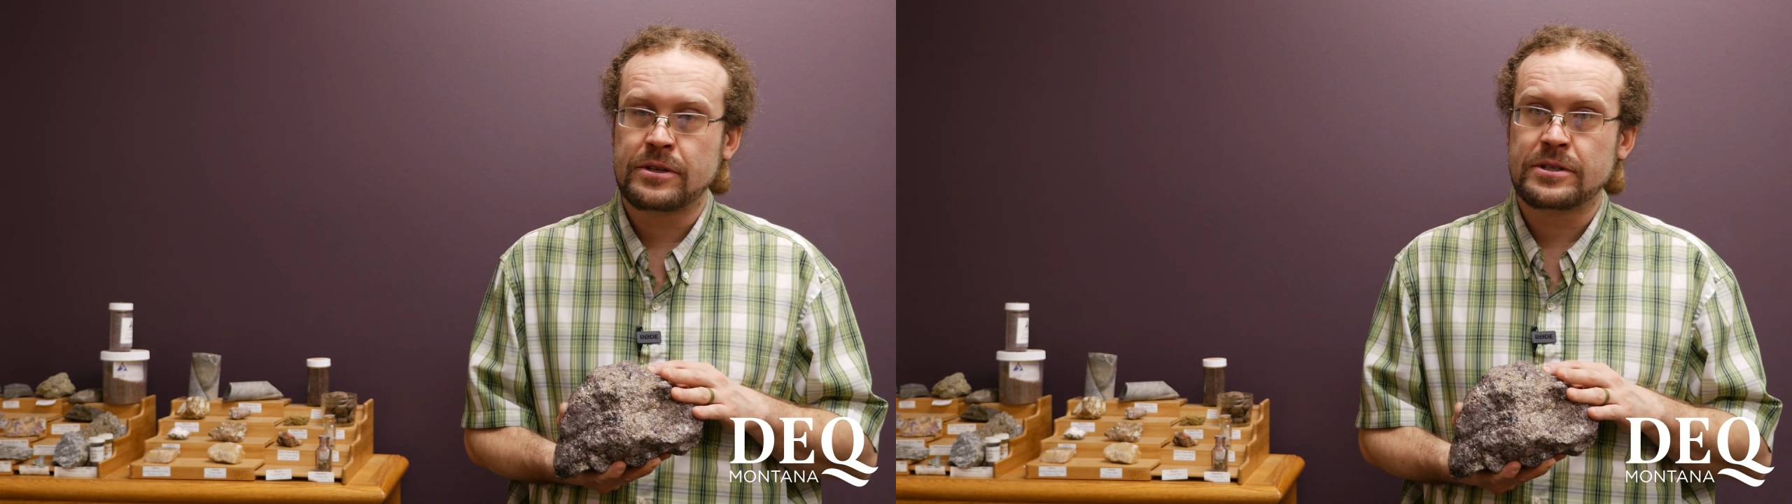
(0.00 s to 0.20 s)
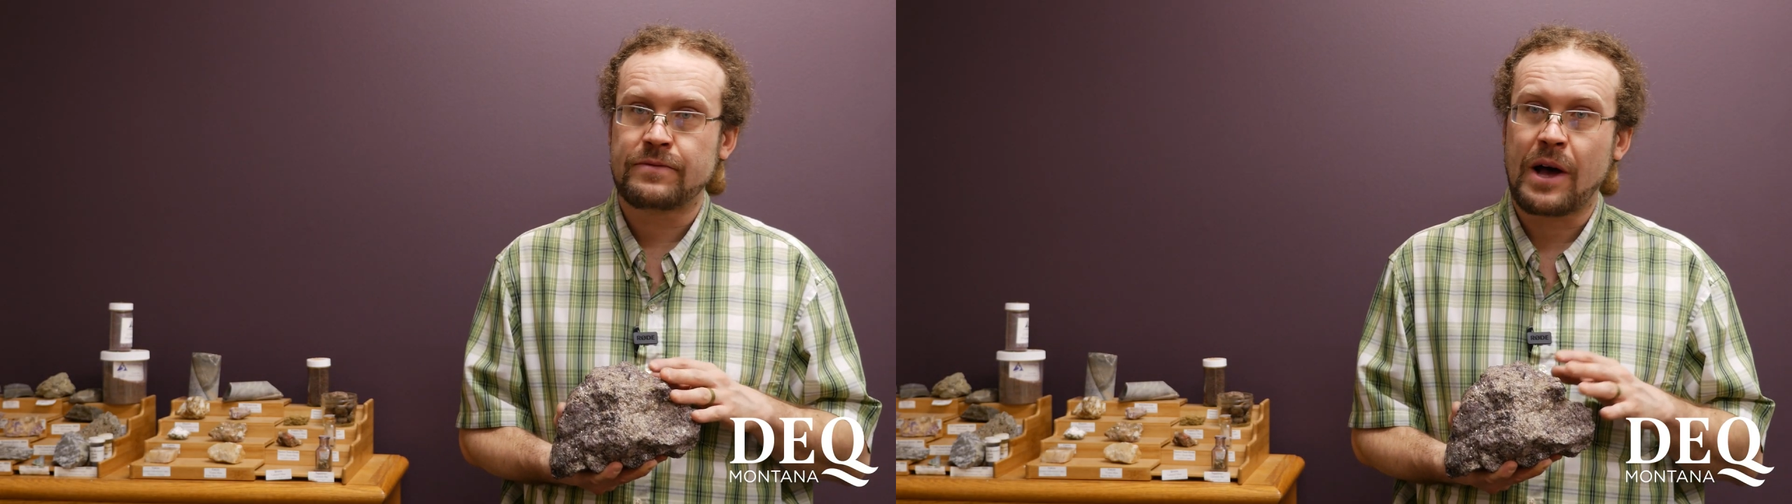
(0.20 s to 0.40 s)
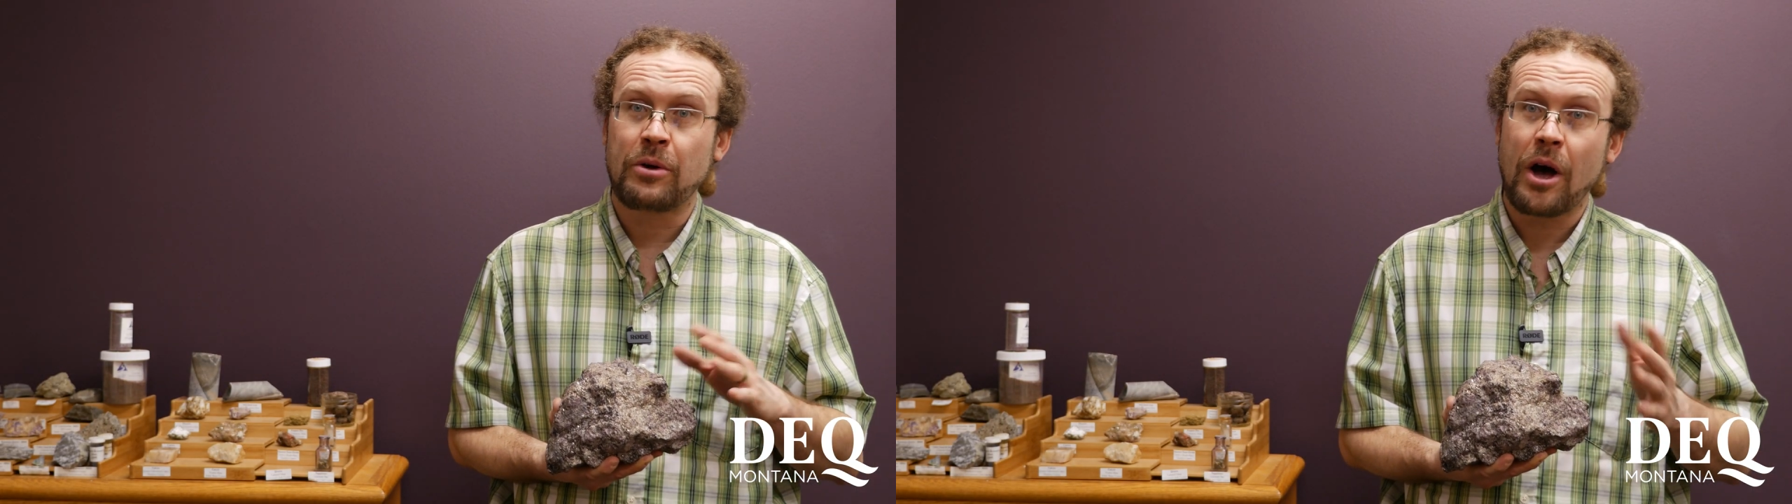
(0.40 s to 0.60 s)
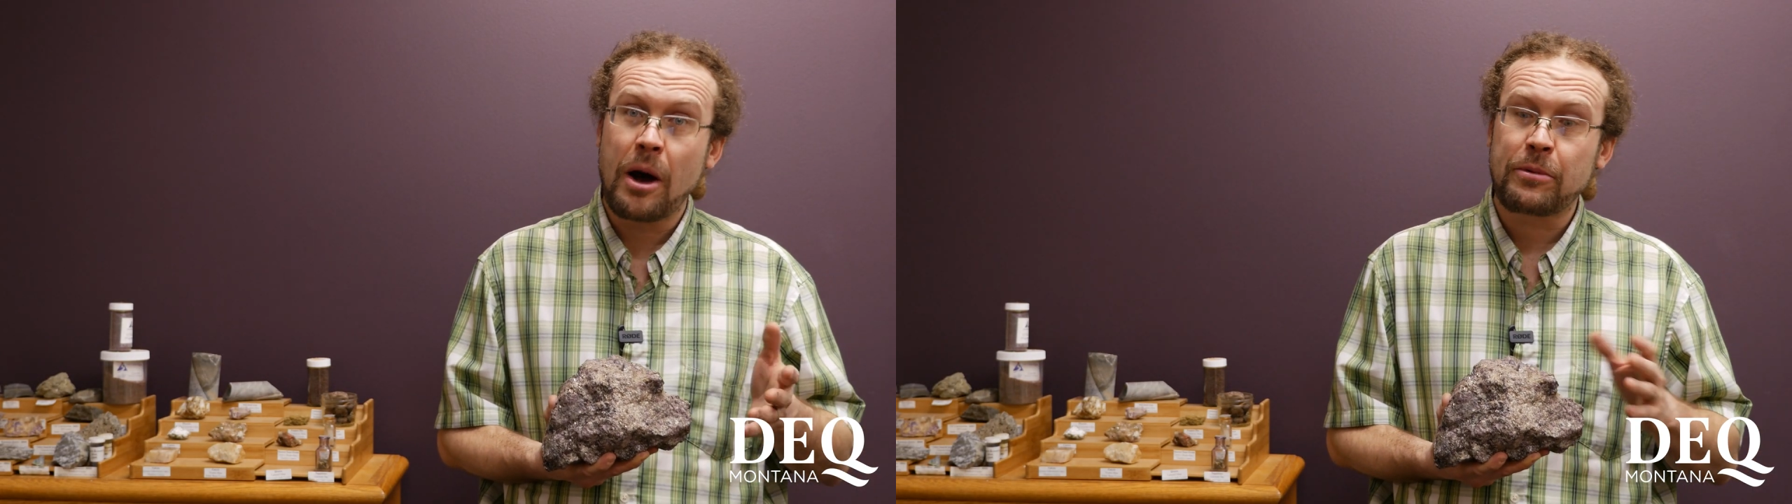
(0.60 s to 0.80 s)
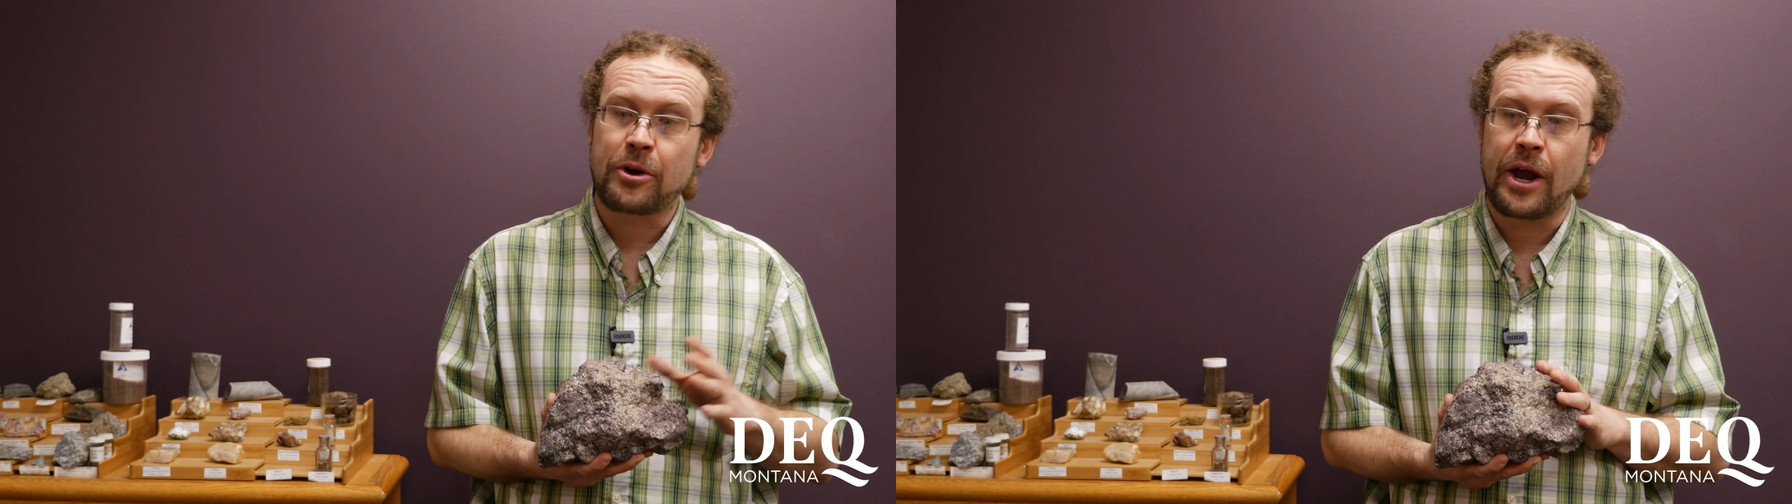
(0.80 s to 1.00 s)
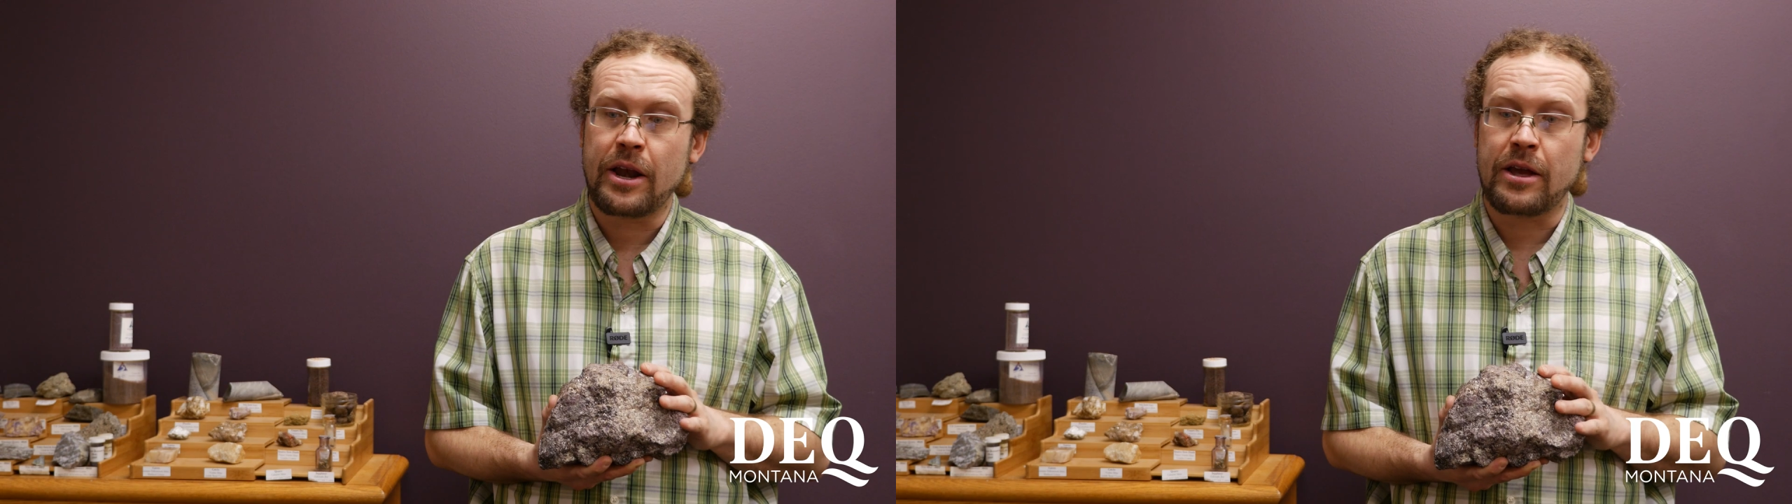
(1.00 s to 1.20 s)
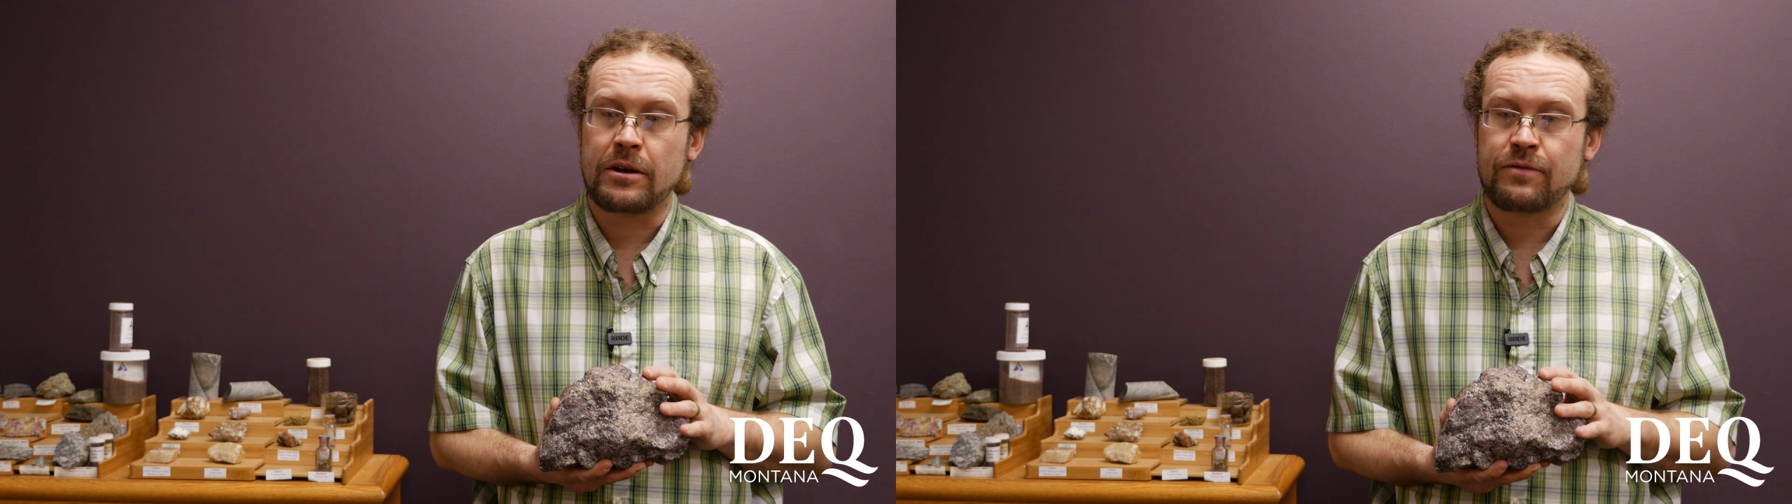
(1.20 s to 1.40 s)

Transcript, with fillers: is found upgradient